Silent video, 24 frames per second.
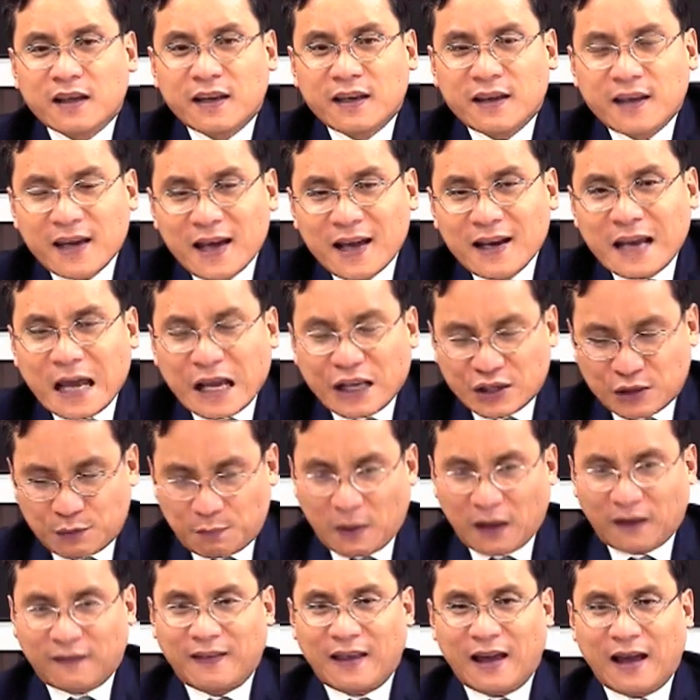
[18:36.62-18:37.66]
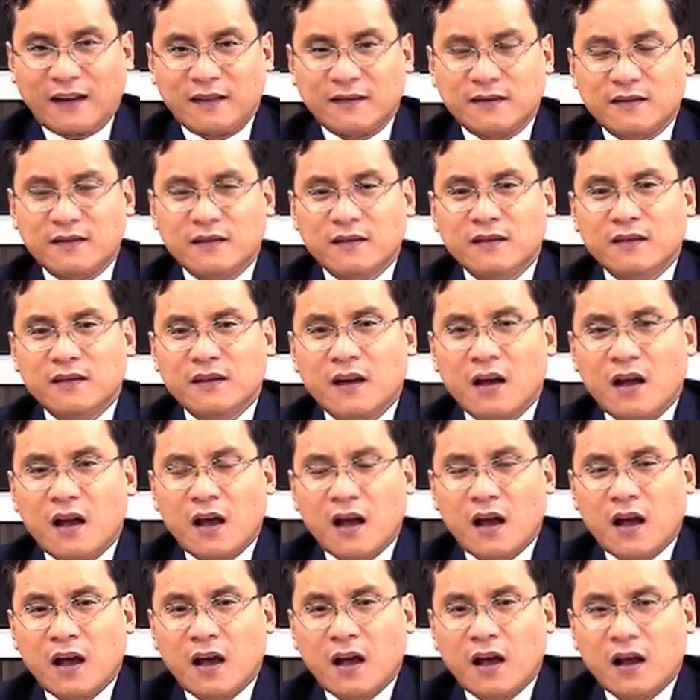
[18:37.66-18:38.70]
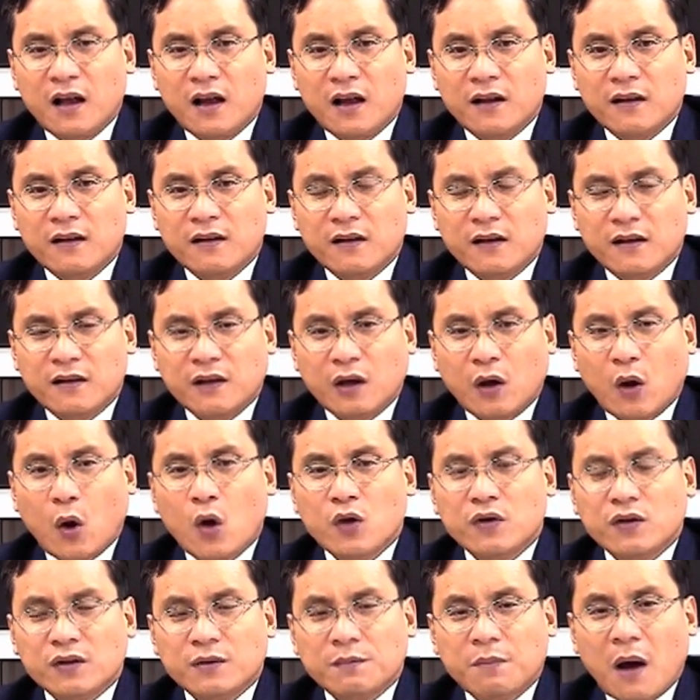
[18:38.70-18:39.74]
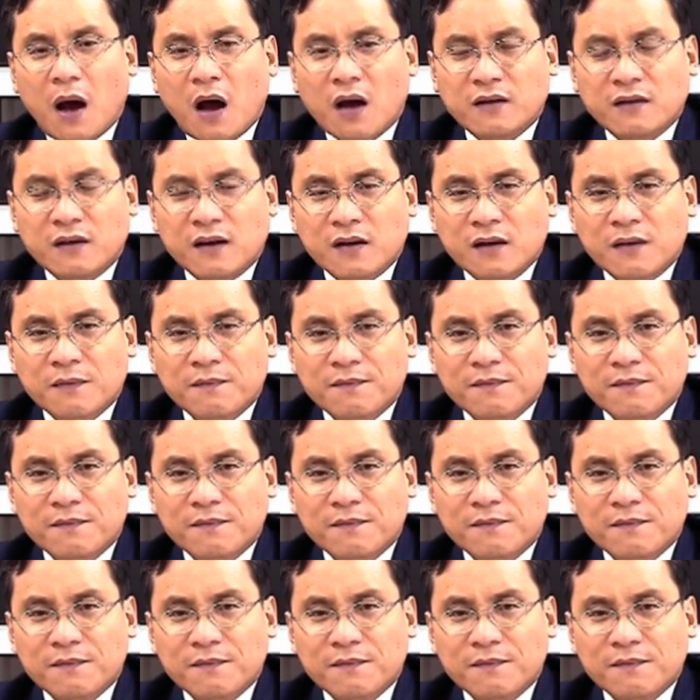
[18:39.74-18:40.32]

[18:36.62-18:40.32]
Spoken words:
can expect that the contract partner